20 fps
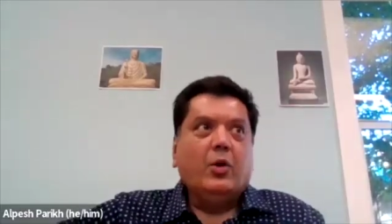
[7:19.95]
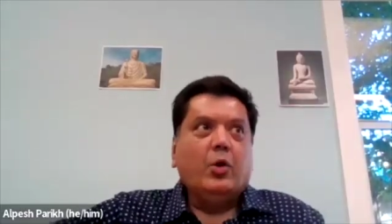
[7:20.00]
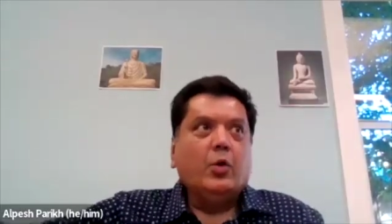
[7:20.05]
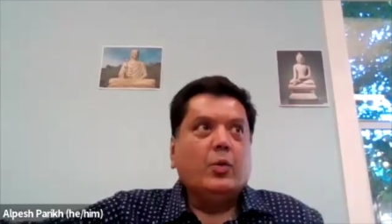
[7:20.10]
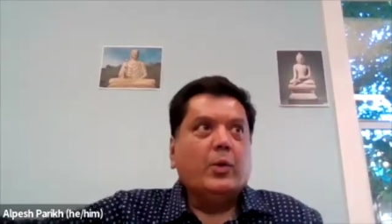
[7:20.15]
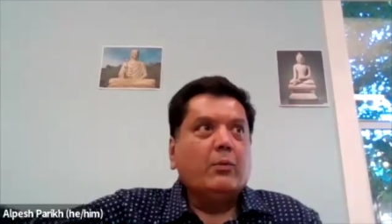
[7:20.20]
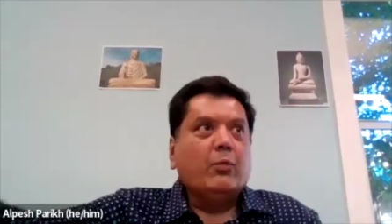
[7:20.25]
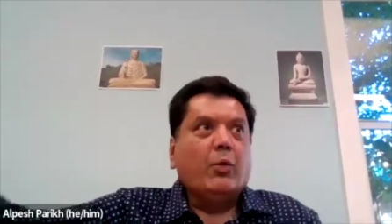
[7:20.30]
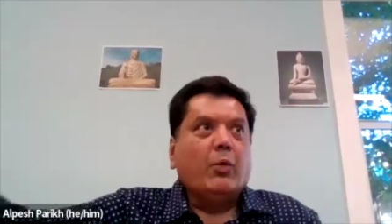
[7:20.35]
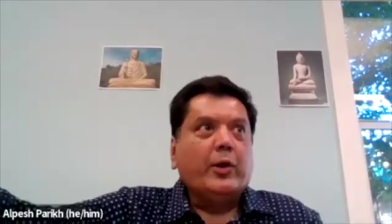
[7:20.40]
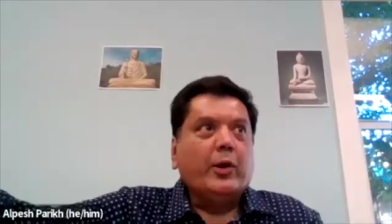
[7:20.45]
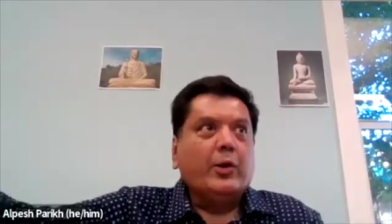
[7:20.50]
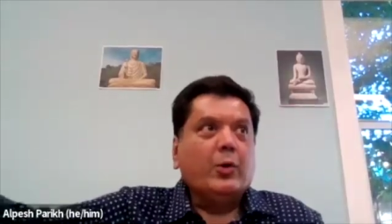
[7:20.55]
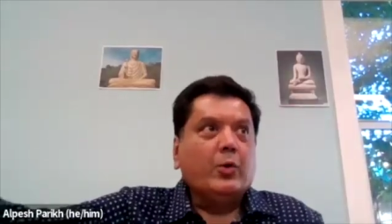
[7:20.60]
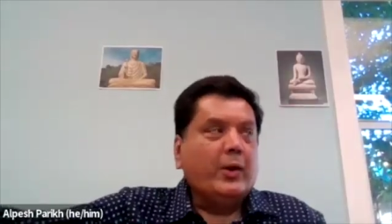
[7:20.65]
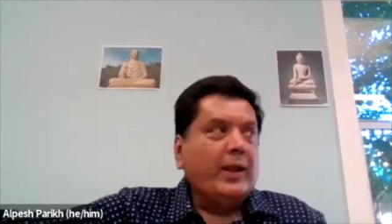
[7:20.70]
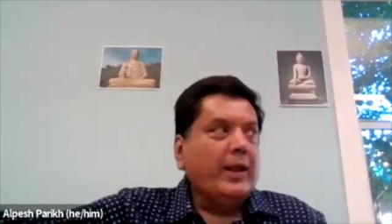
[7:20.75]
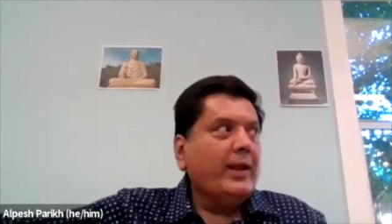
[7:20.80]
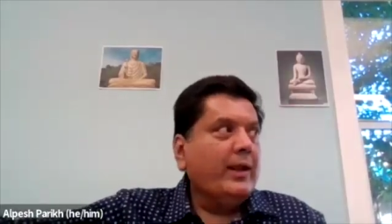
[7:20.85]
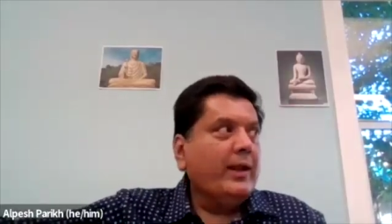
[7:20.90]
No one
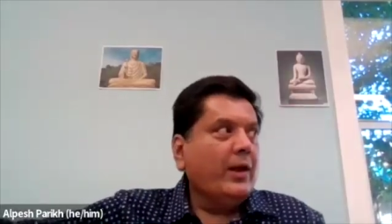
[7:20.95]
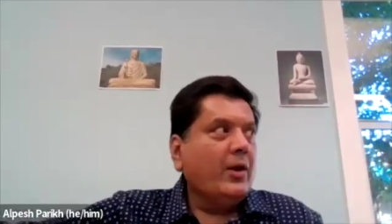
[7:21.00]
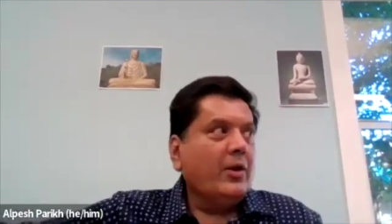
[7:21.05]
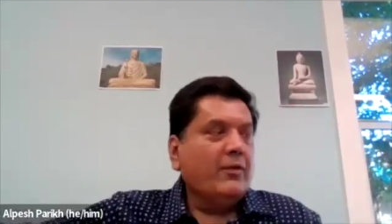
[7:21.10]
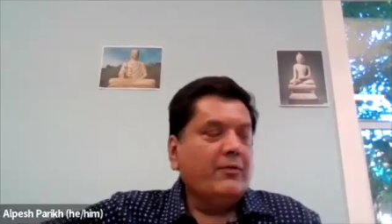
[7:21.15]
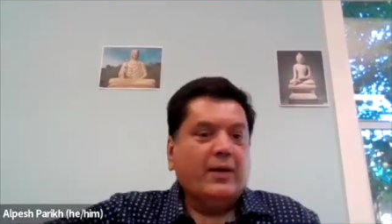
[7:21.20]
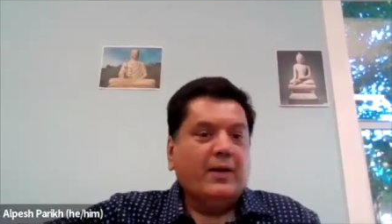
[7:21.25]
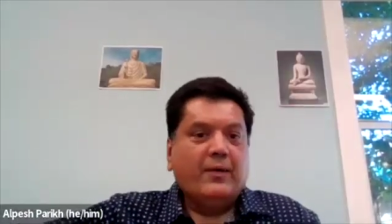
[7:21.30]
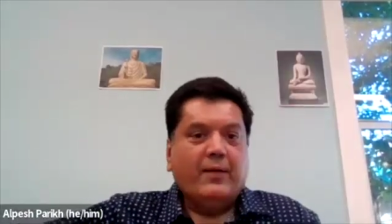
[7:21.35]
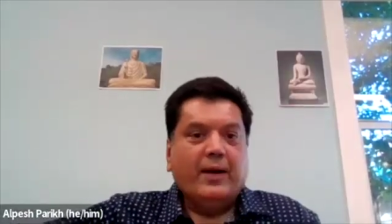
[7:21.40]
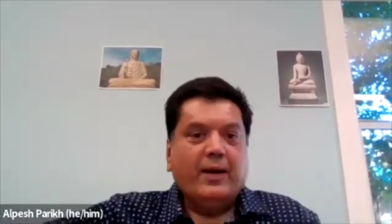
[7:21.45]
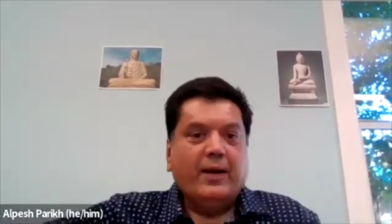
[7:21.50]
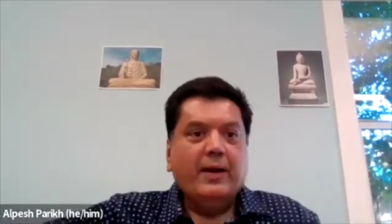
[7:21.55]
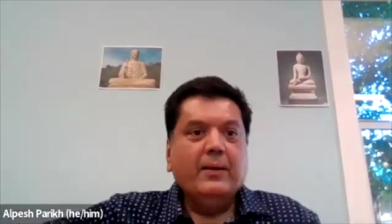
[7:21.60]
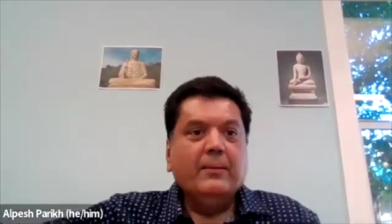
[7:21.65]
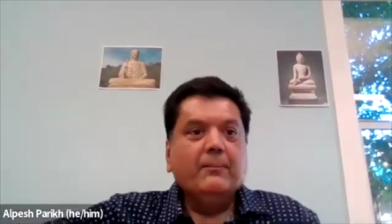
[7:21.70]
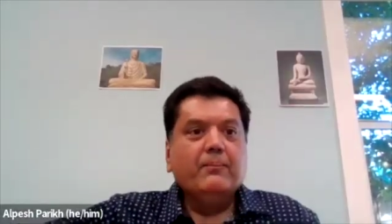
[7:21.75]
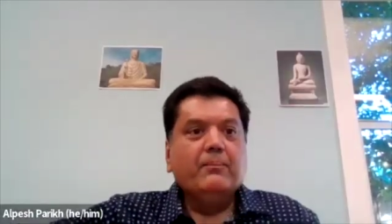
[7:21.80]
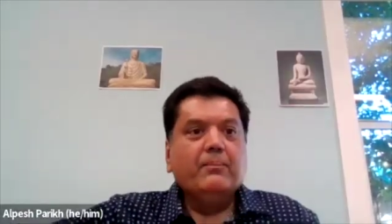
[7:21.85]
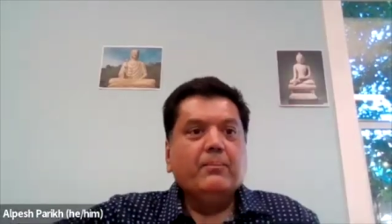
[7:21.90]
wanted to take care of it,
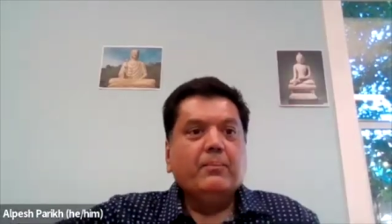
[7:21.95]
right?